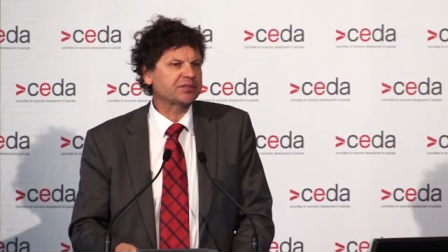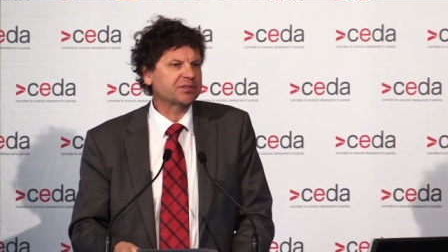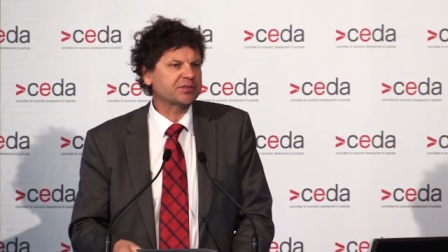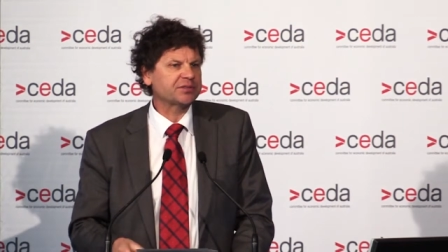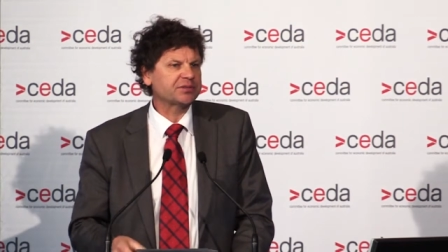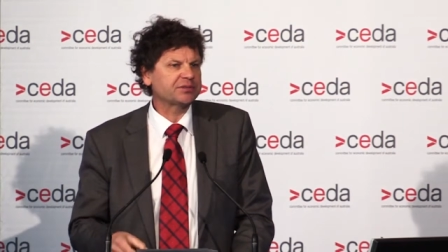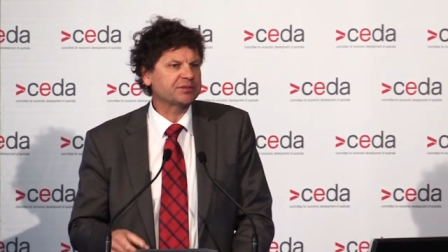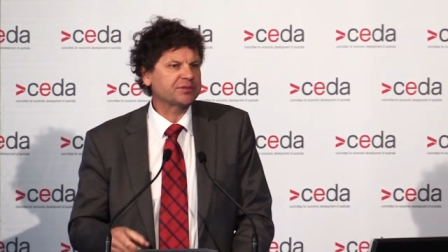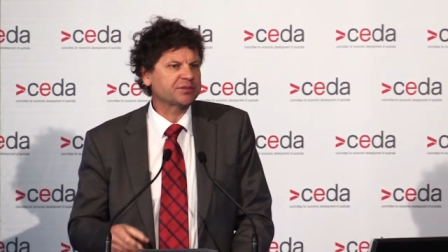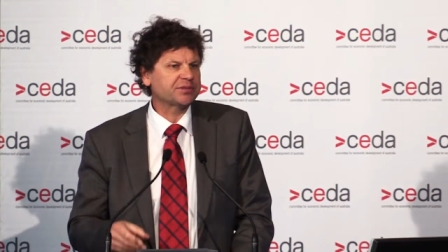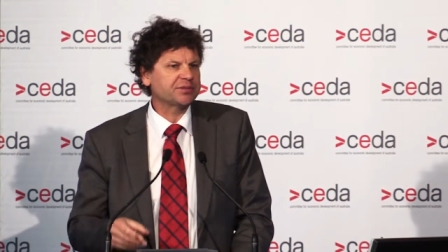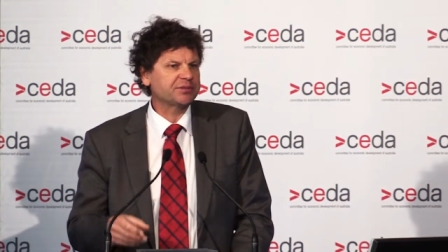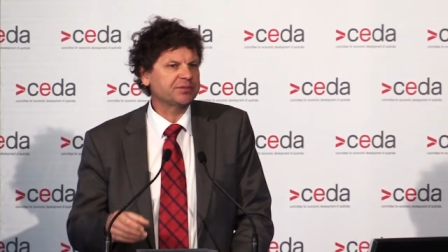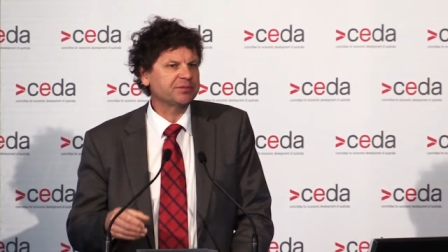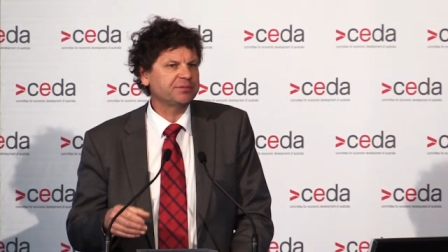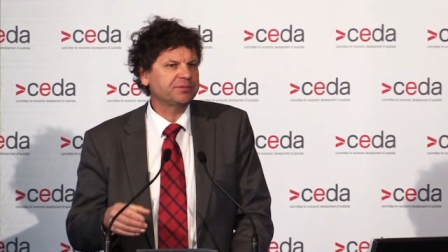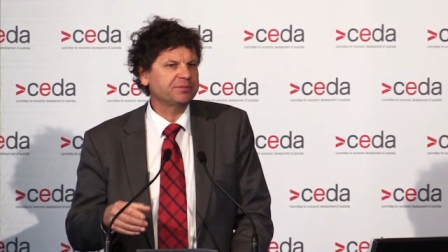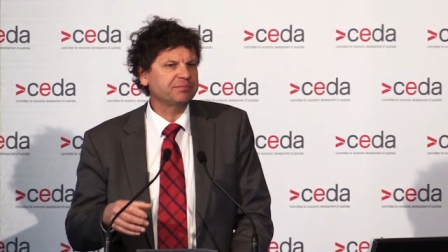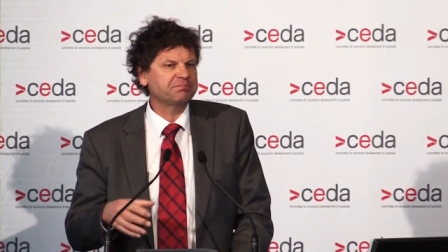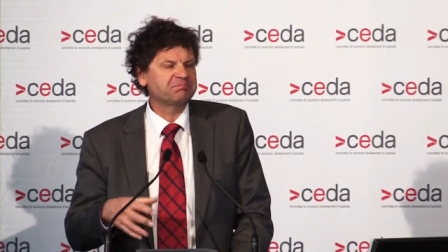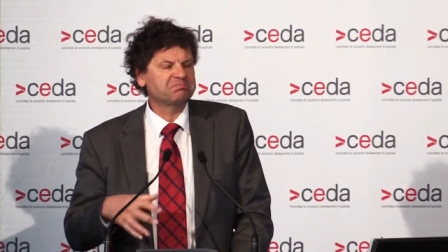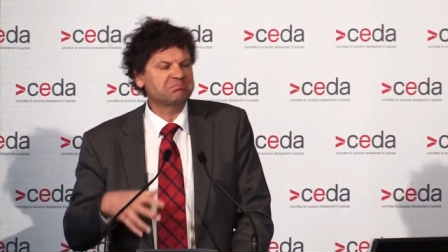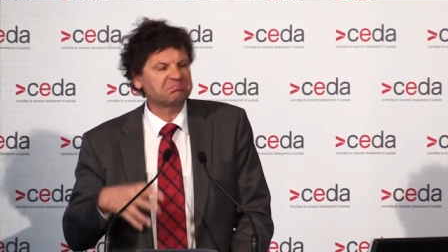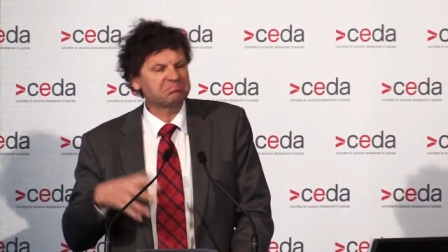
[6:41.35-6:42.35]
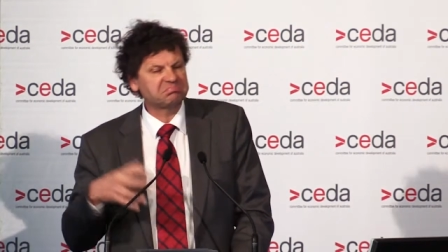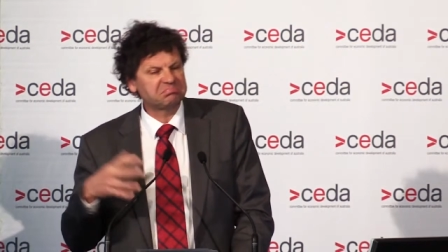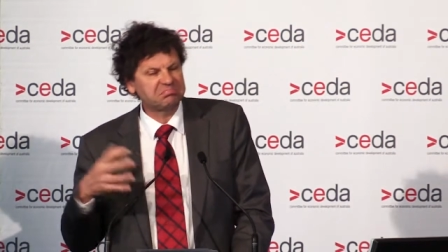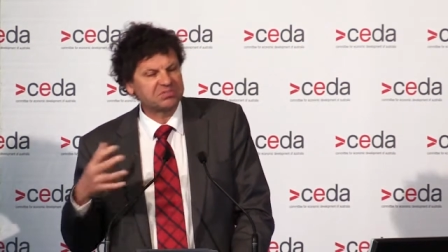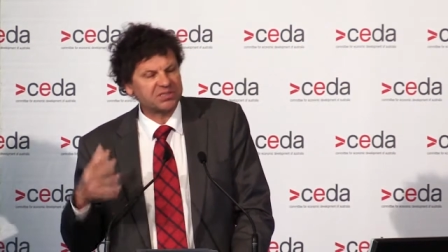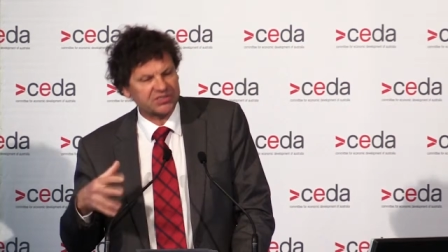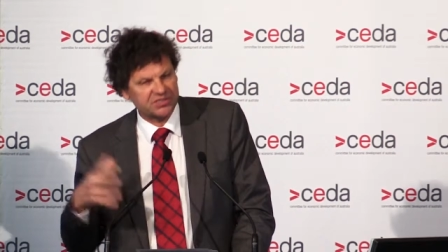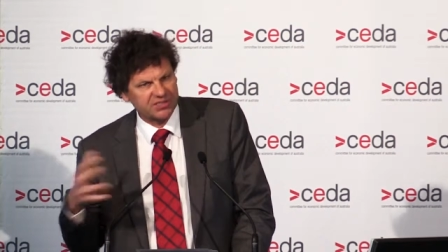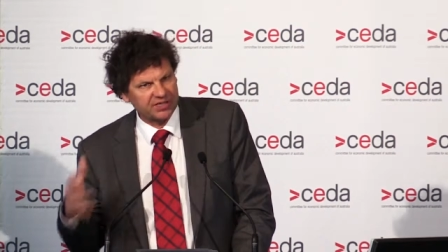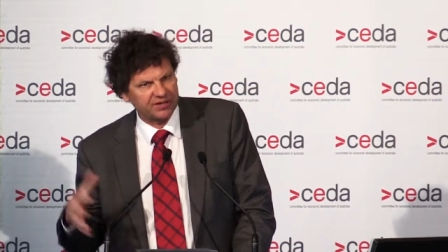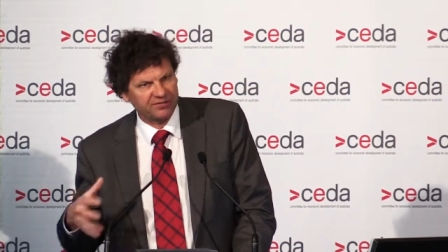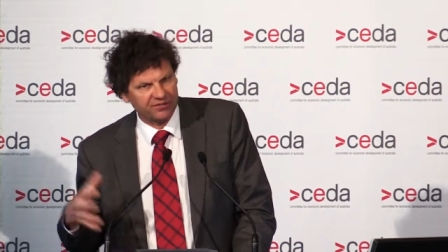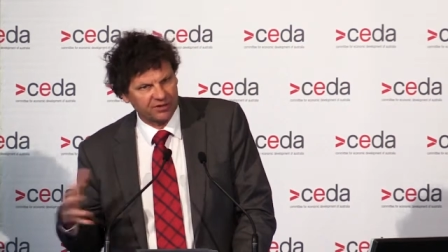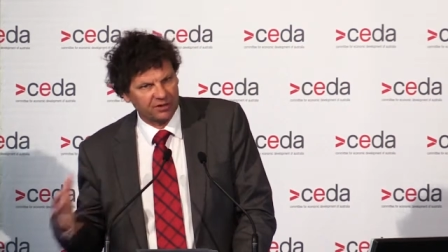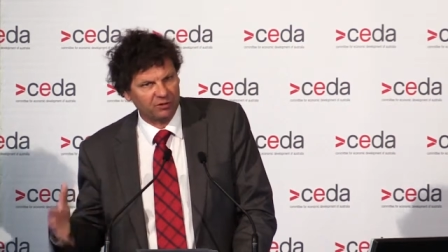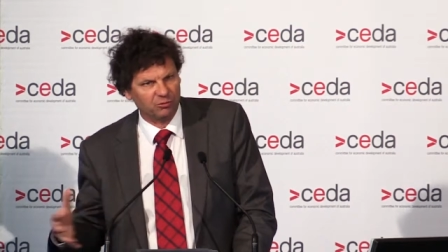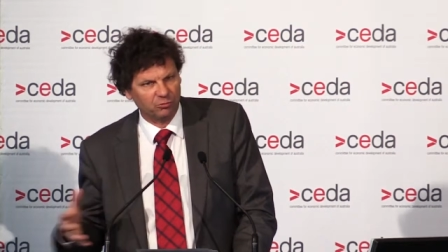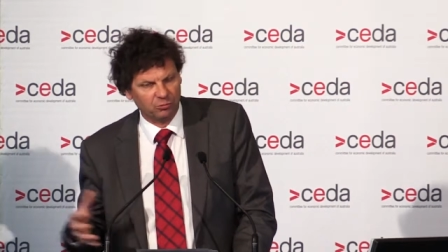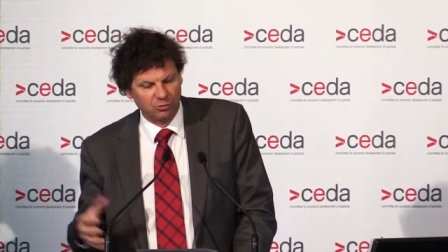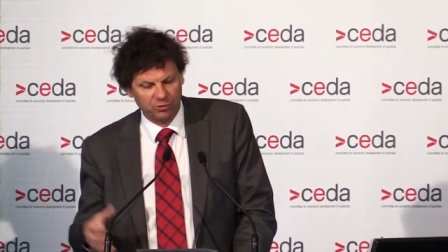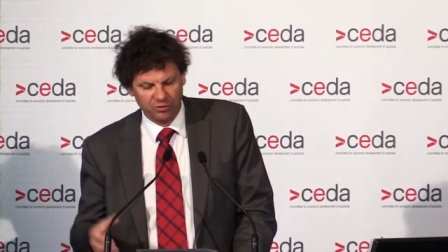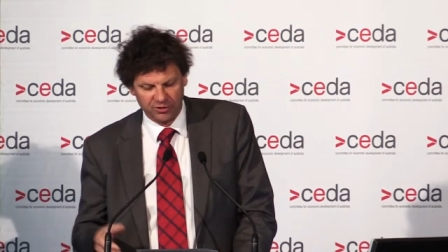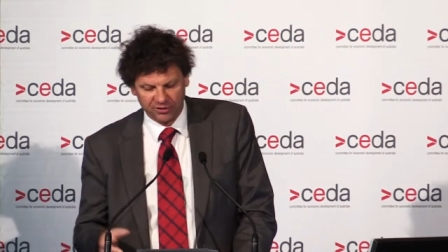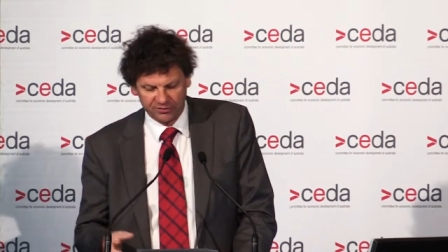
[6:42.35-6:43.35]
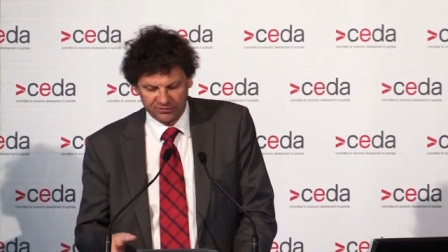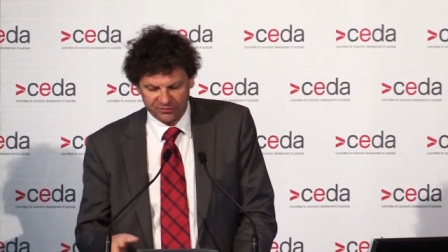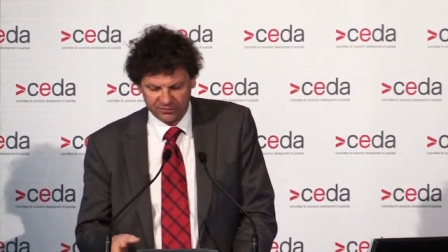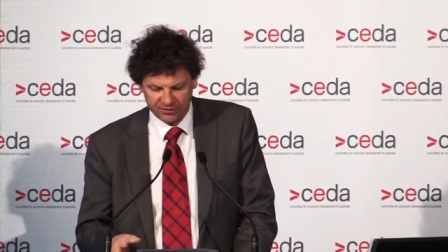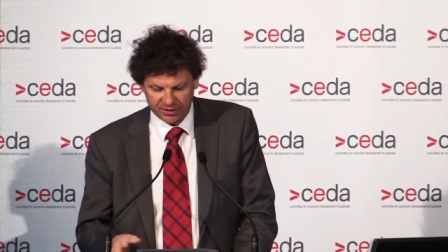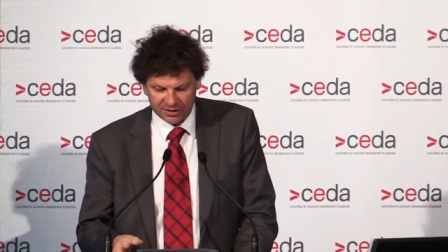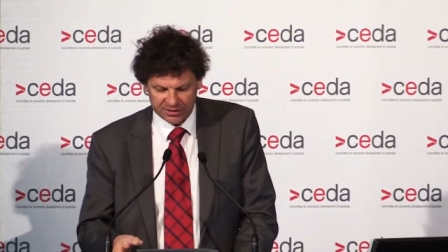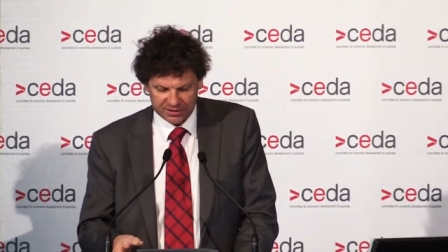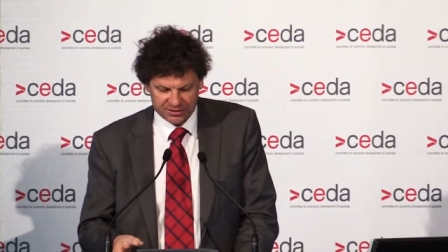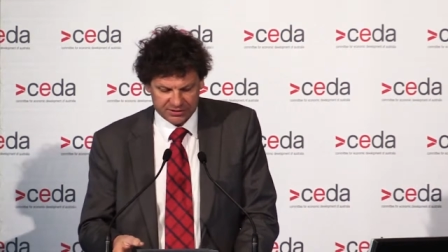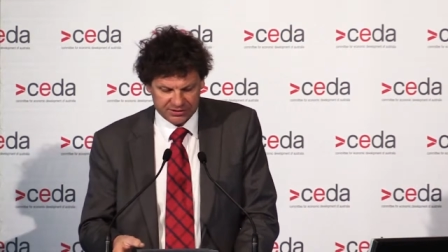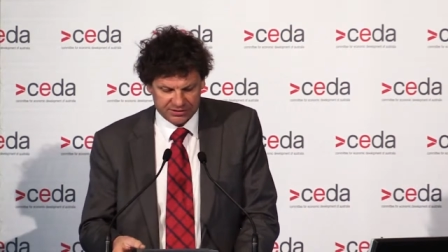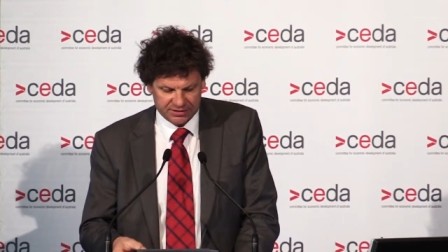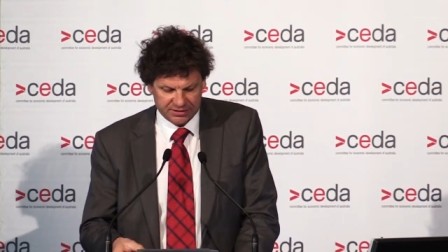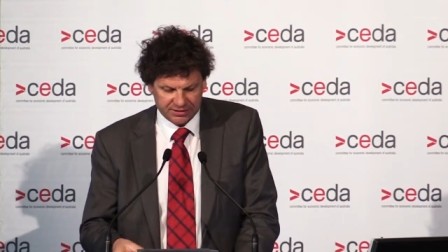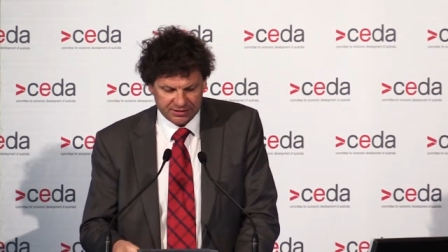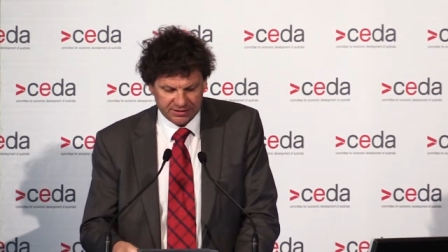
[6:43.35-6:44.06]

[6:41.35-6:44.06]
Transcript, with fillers: to see if it'll work for others.